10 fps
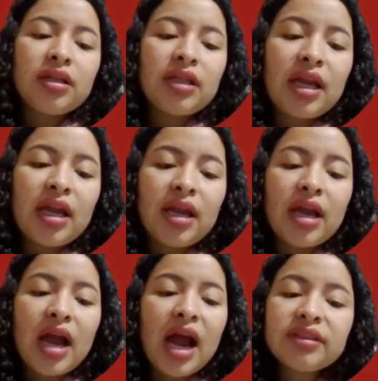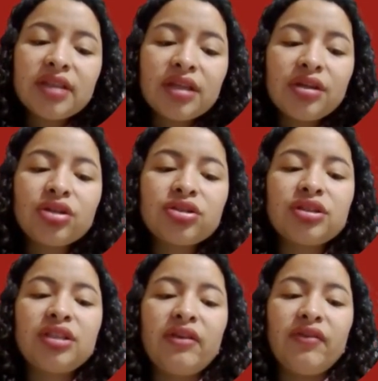The anterior
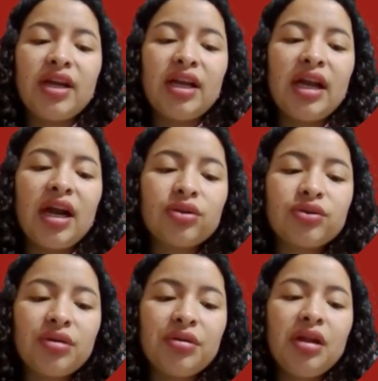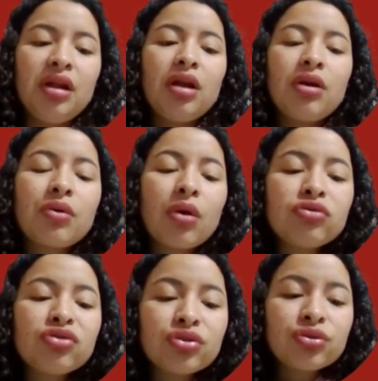tibial artery
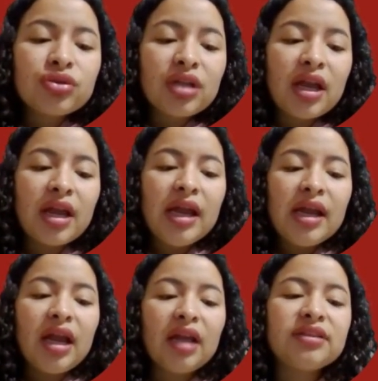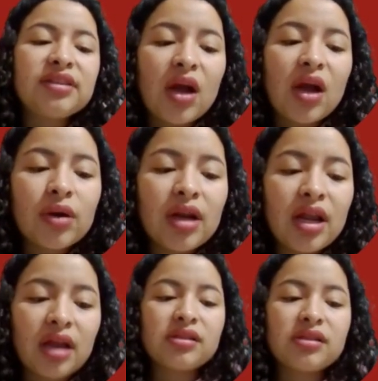runs through the entire
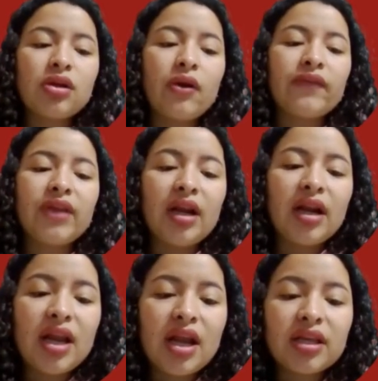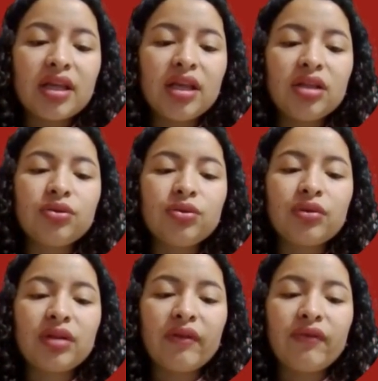length of the leg
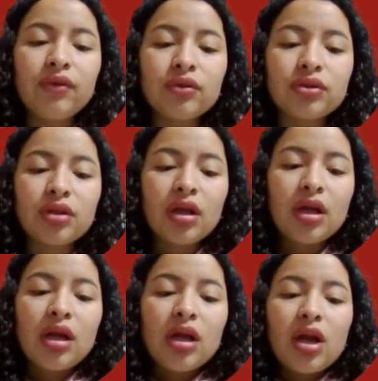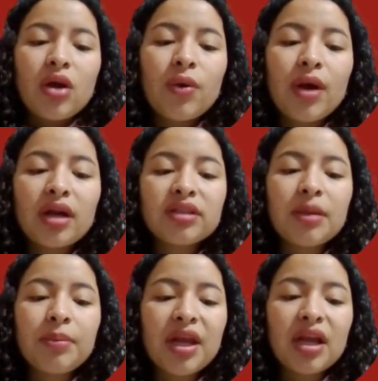into the foot, where
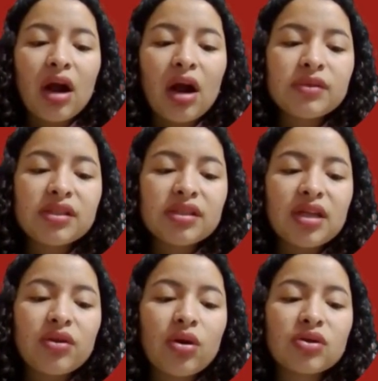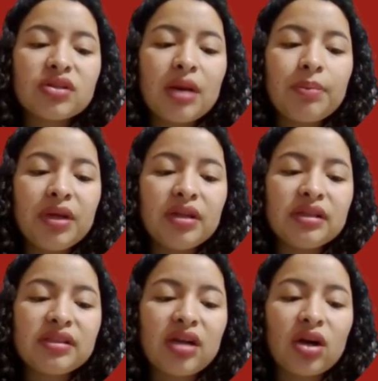it becomes the dorsal
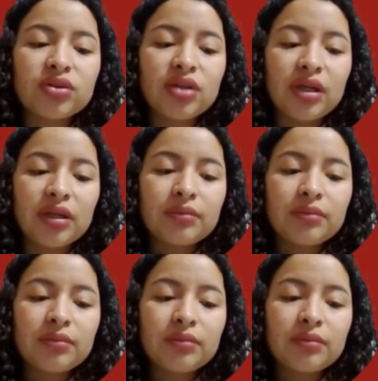pedic artery